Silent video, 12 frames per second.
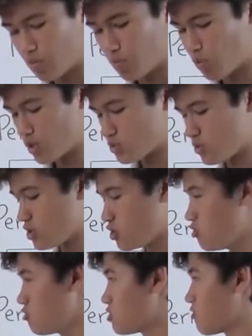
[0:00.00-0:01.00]
But once we
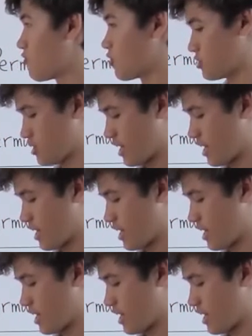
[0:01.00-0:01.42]
use the first